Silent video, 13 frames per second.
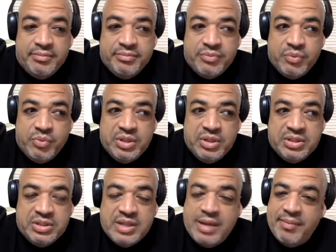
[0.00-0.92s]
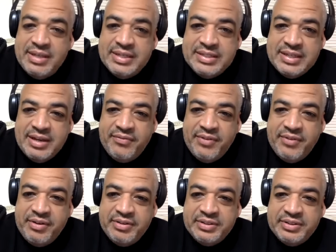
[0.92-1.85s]
which, I mean, this
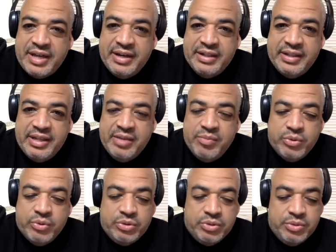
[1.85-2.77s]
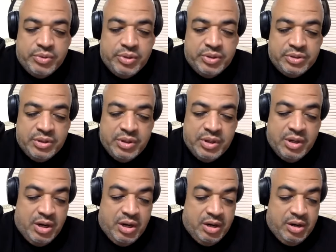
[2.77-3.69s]
NFL is kind of lean more towards.
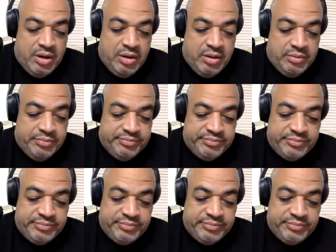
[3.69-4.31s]
It